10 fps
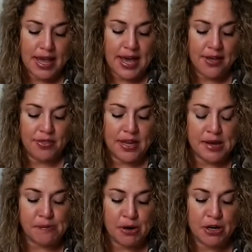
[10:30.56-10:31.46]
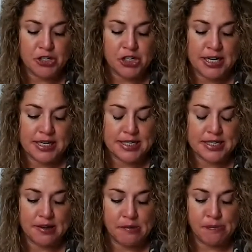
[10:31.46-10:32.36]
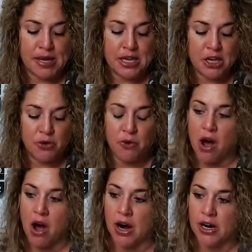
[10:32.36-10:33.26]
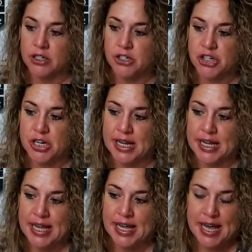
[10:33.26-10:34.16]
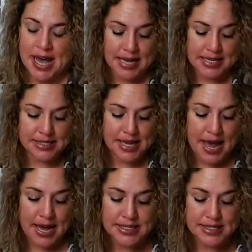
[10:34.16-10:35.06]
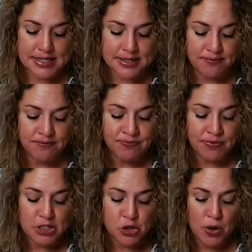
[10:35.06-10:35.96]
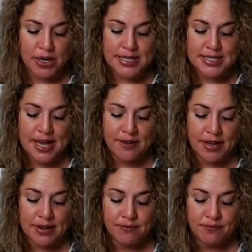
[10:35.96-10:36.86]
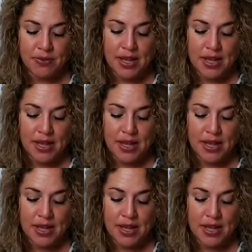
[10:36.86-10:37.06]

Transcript: Anthony Burgess, B U R G E S S 27.